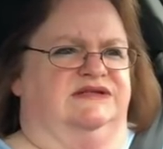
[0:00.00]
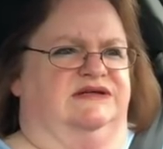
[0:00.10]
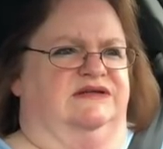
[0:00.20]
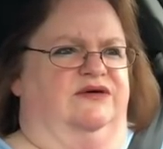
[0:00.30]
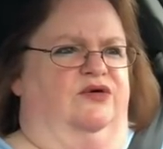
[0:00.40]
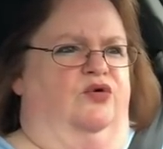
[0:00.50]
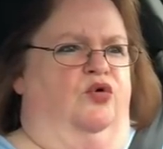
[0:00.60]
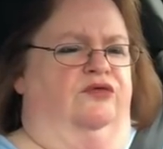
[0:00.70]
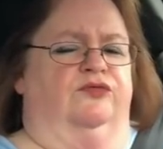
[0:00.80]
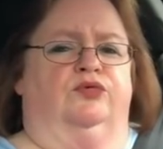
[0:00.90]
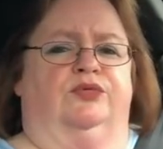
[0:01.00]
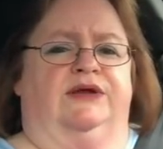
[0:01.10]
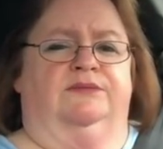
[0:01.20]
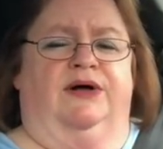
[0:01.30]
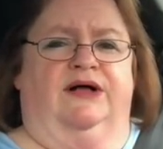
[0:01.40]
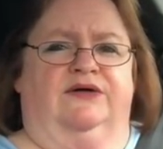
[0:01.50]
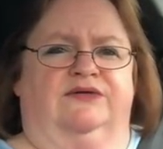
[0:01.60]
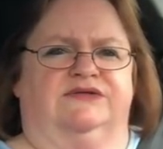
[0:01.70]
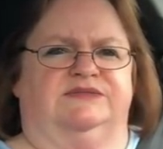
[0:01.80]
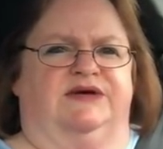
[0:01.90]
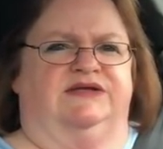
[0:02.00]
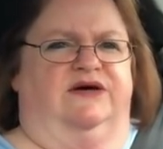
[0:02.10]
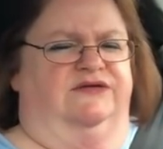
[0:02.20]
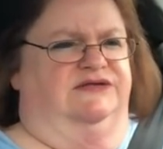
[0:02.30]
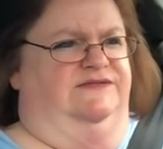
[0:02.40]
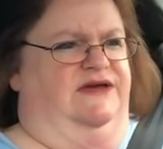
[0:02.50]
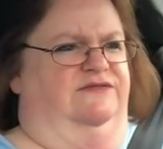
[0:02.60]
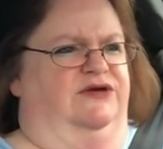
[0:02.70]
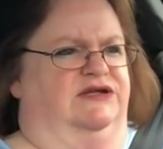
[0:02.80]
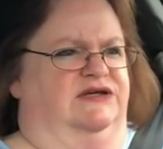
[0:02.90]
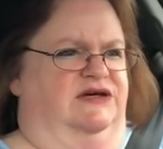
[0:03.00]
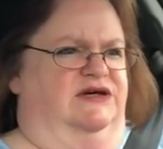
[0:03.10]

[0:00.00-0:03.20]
The Orville Redenbacher is my daughter's favorite.